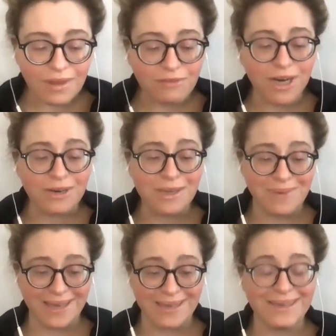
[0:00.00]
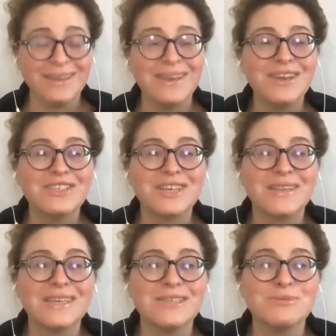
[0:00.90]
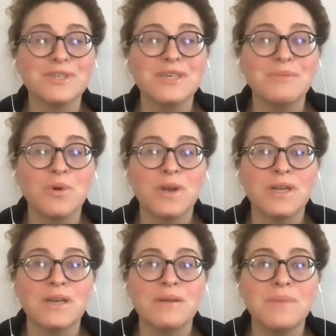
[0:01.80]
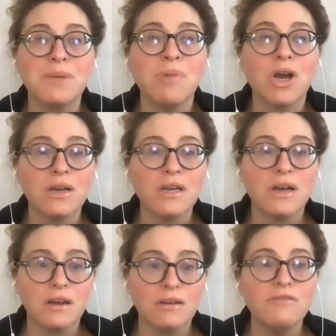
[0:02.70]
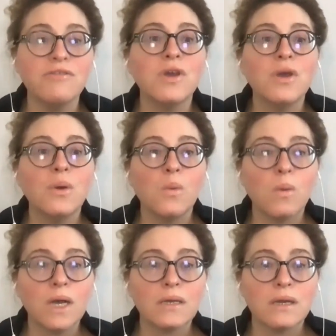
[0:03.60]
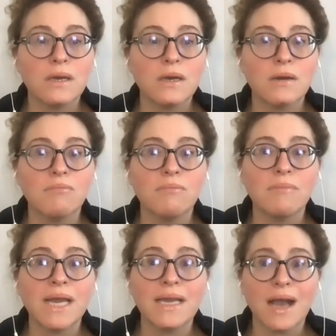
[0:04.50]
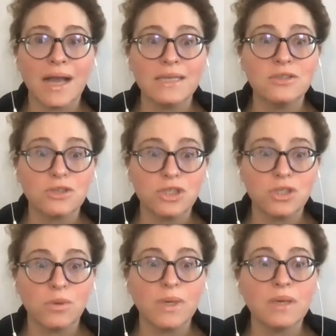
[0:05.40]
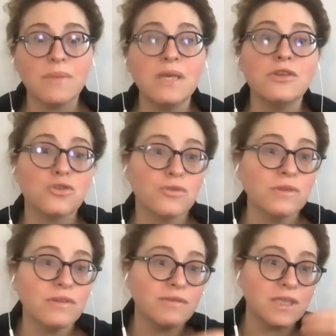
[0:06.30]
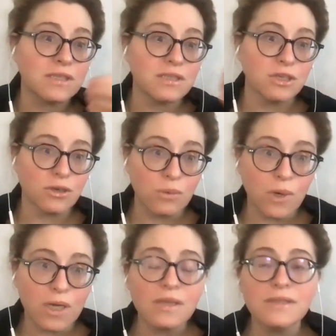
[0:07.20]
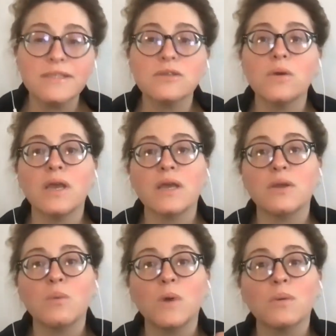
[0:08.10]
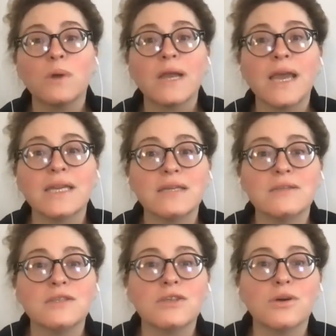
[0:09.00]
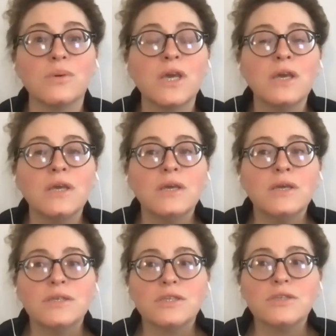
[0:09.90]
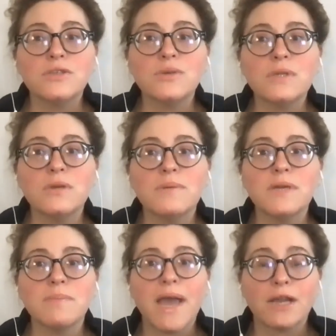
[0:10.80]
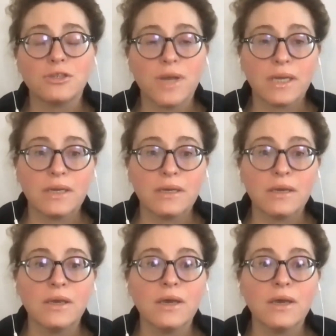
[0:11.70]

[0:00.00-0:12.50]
very big, which I think is really important and a big part of what my guides are showing me the truth of this year was and where we're headed. So, to just do a little bit of backtracking,